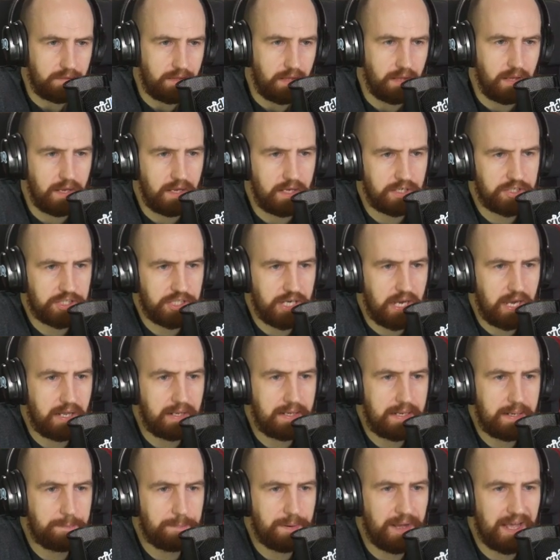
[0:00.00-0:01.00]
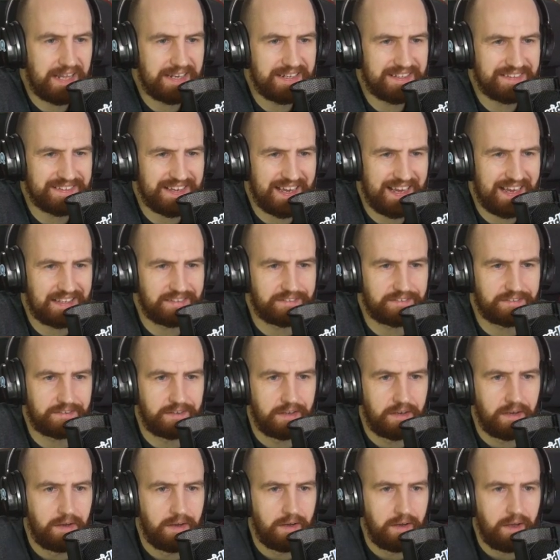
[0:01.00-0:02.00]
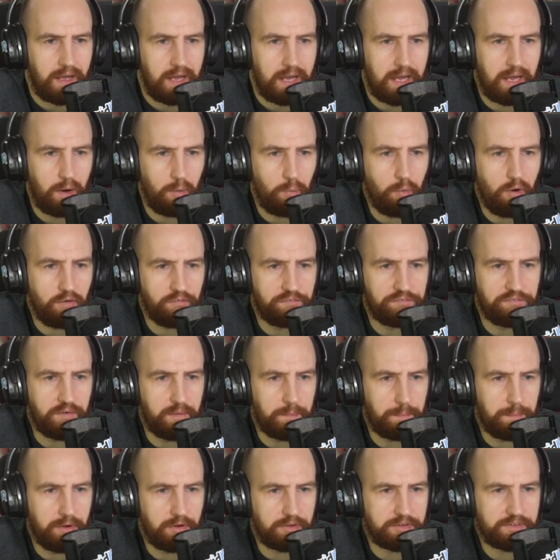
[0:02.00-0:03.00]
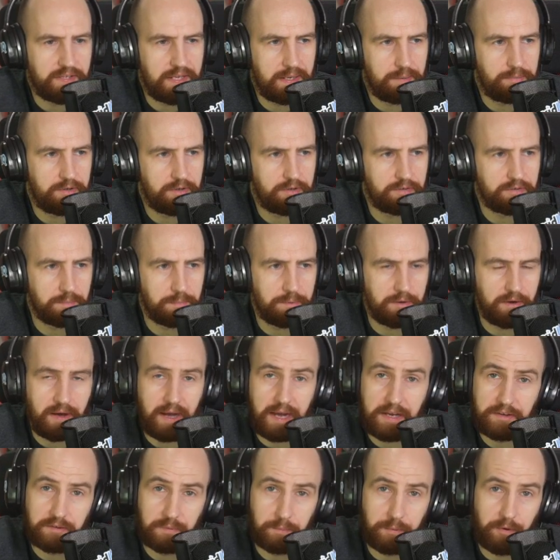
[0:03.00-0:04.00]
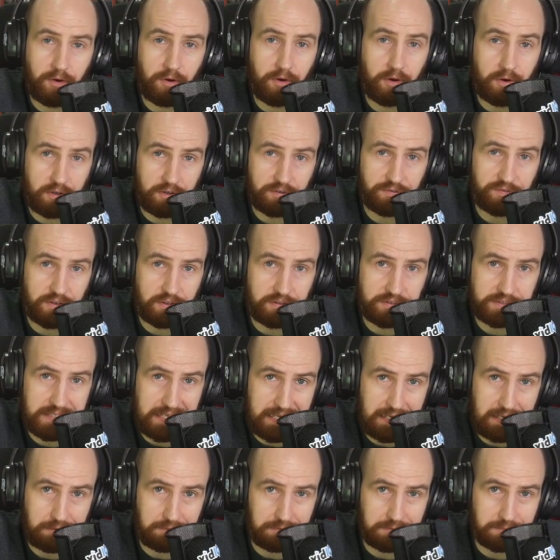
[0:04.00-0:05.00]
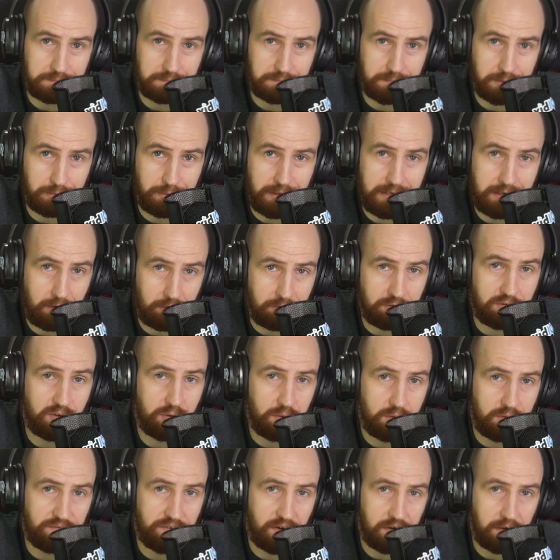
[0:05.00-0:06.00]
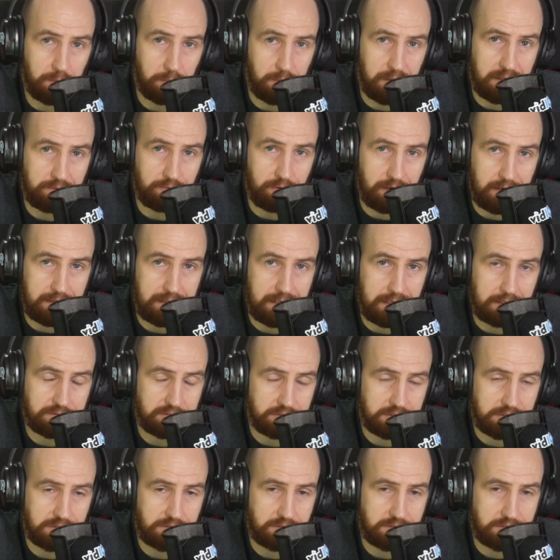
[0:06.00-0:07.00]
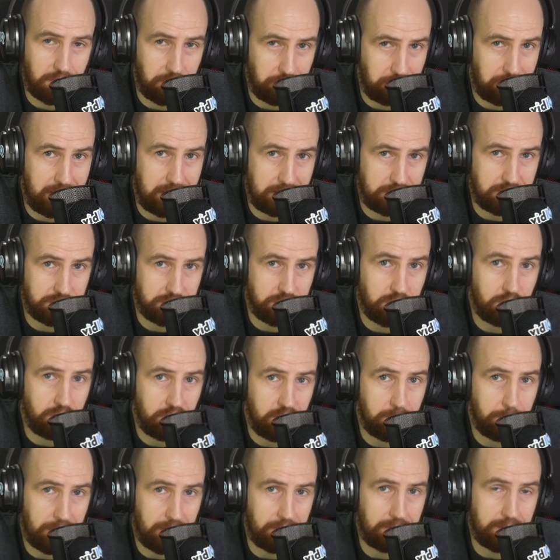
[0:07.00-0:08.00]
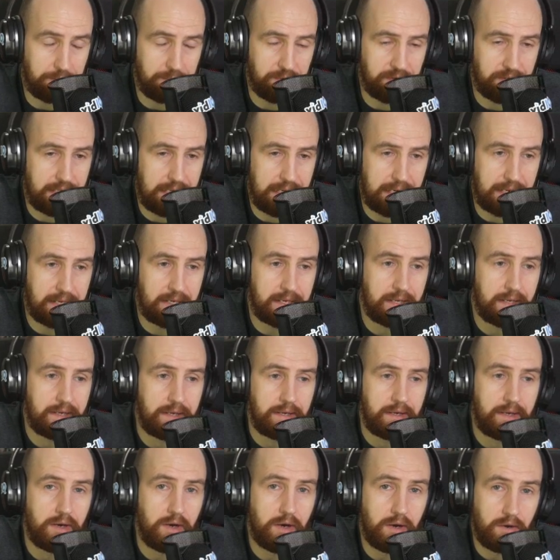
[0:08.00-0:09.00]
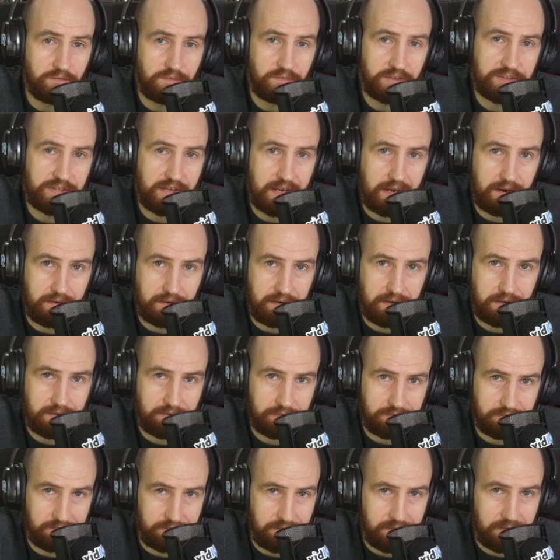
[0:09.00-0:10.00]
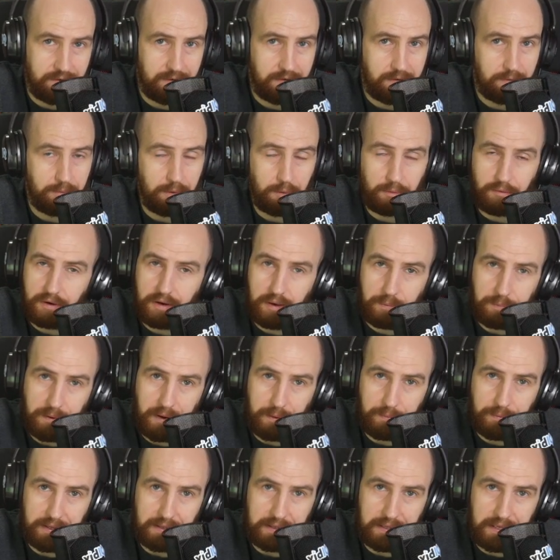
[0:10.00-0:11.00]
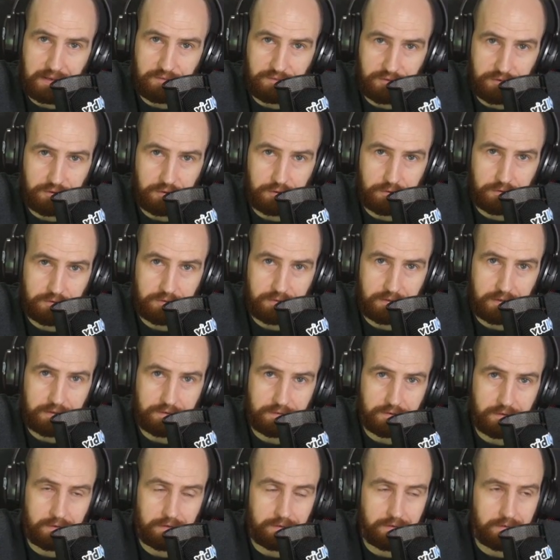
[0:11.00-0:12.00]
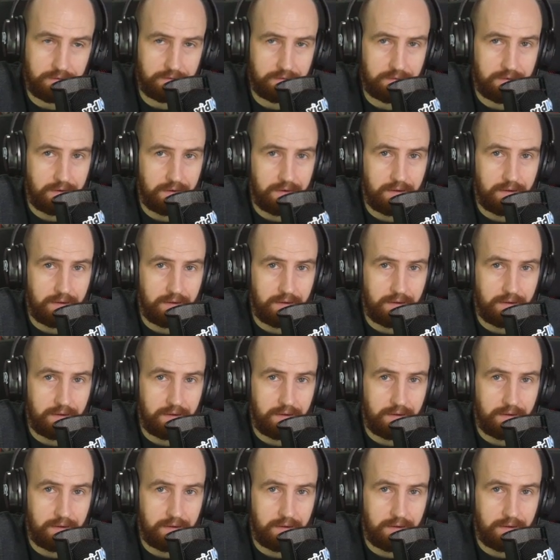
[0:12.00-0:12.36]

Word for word: Uh, Charlie Padders asks, uh, what football team do you support? I support Huddersfield Town, but we're not doing very well right now, so I don't like to talk about it. But yeah, up the Terriers. We were in the Premier League for two seasons.